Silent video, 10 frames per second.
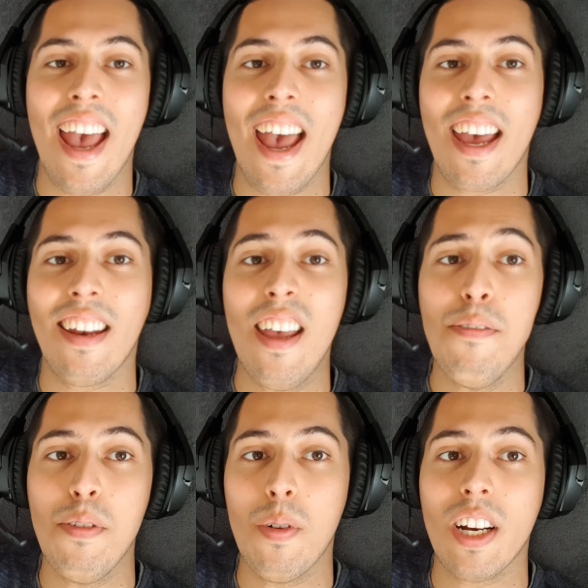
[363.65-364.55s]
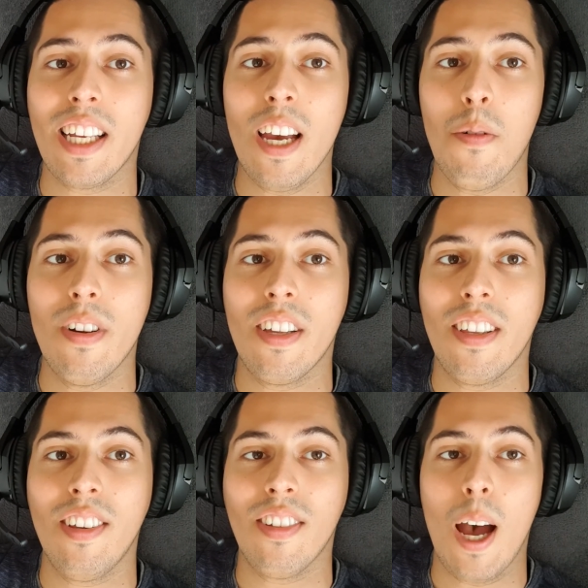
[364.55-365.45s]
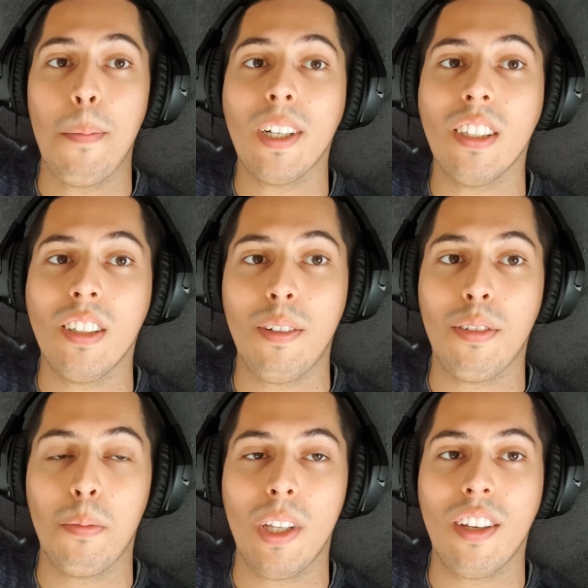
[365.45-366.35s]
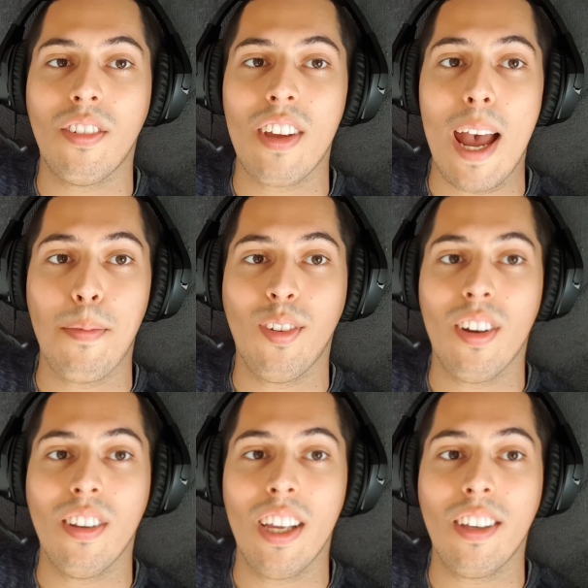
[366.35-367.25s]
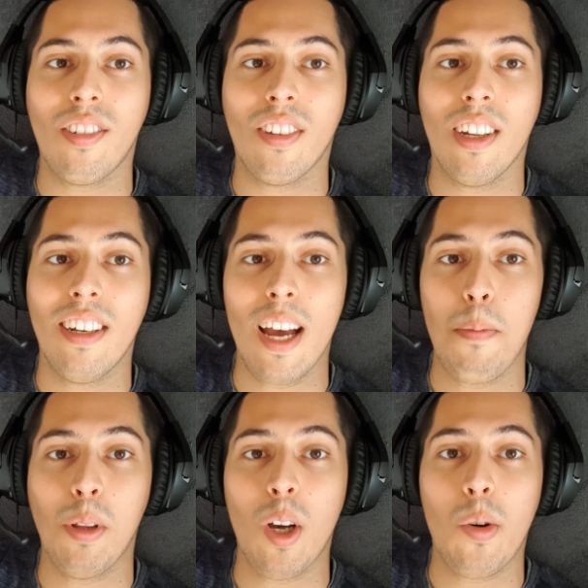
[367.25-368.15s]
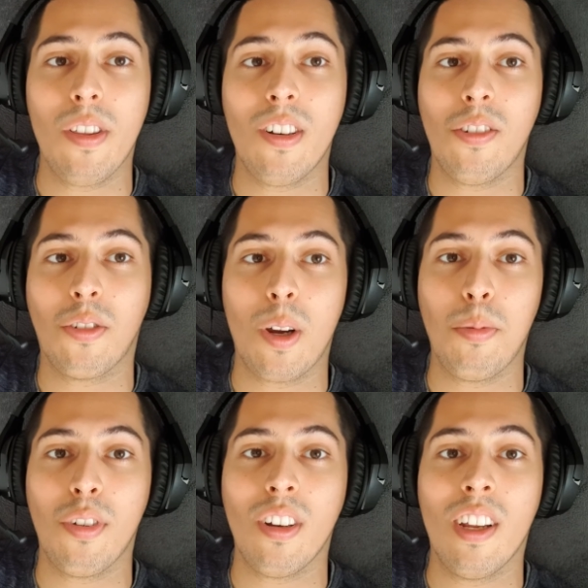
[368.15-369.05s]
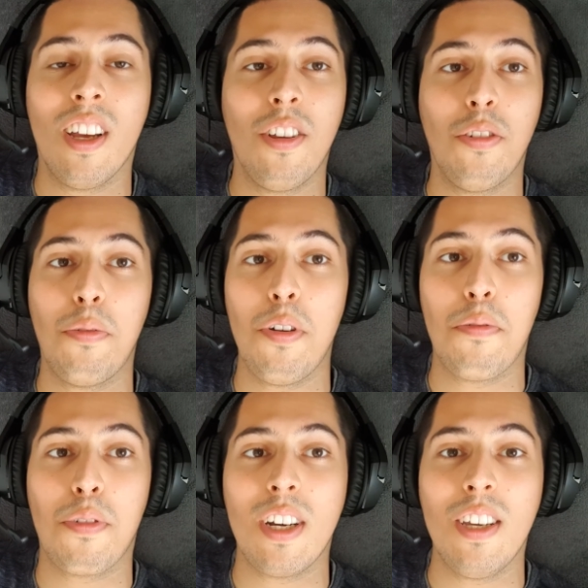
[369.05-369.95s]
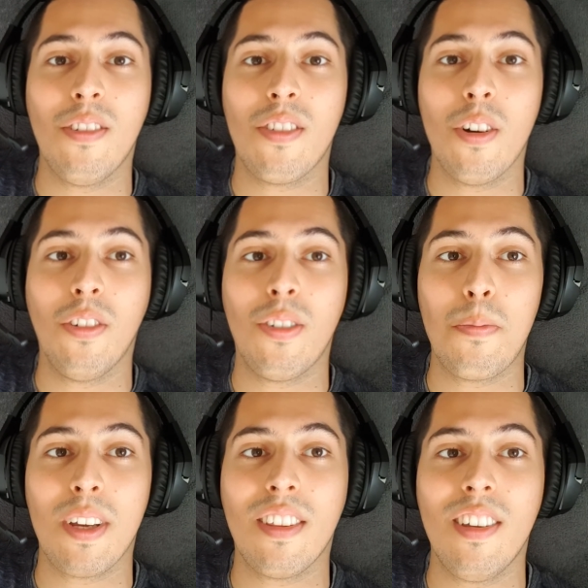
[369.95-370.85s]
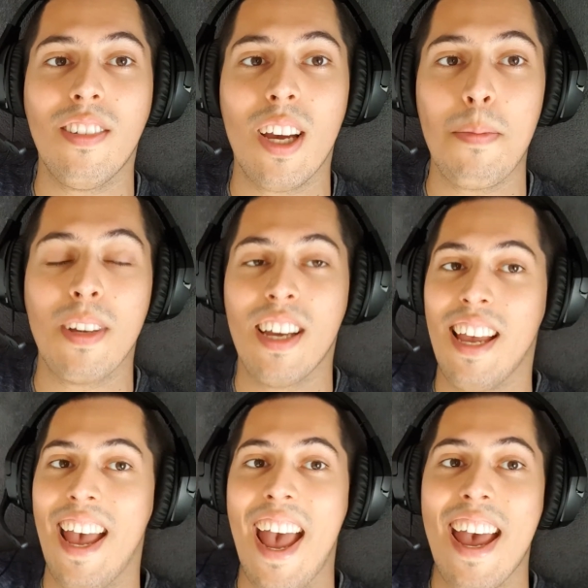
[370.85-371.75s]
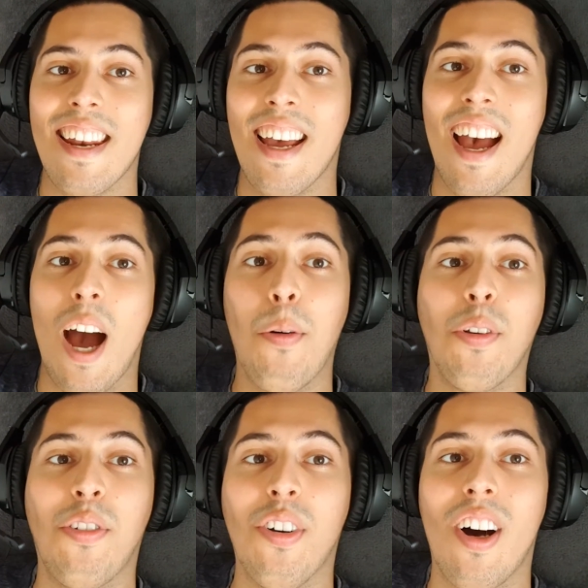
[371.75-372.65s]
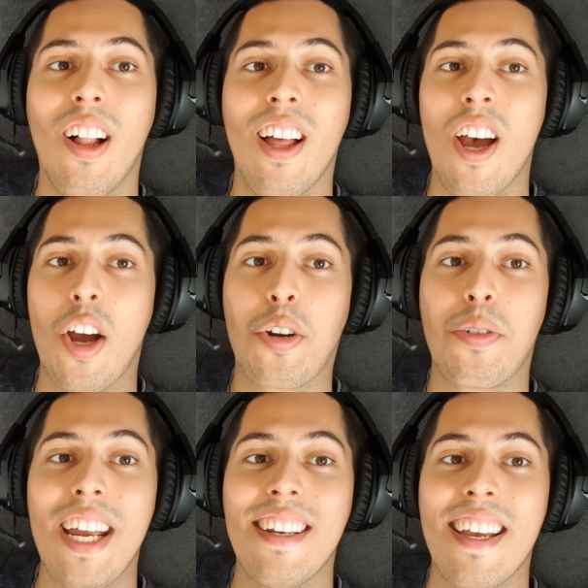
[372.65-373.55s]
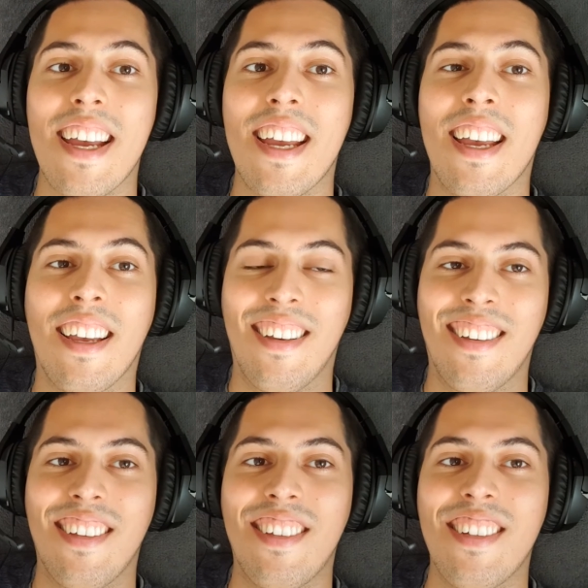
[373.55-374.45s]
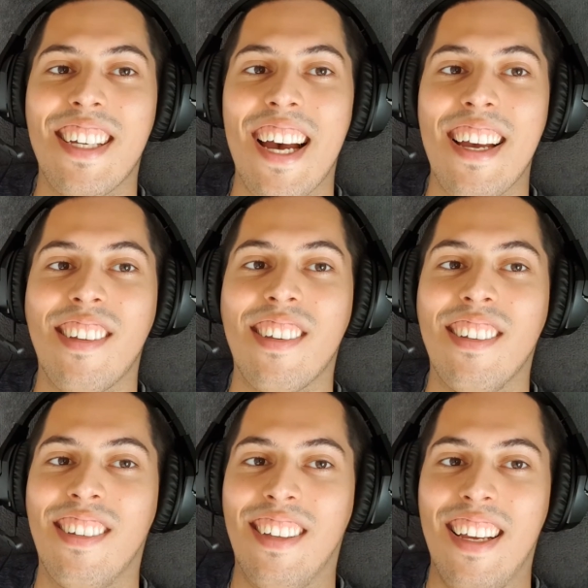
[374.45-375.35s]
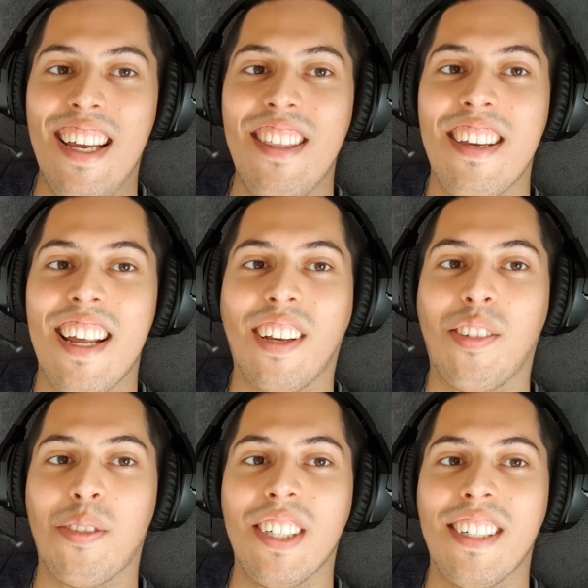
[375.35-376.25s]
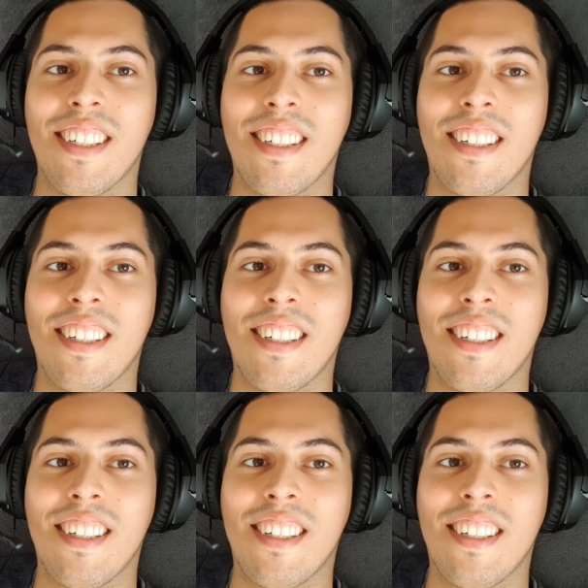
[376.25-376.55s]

And if you want to get one of these, I'm going to leave some links to Amazon links down below in the description, so feel free to use those to pick these up. And I wish you all a great day. See you guys in the next one.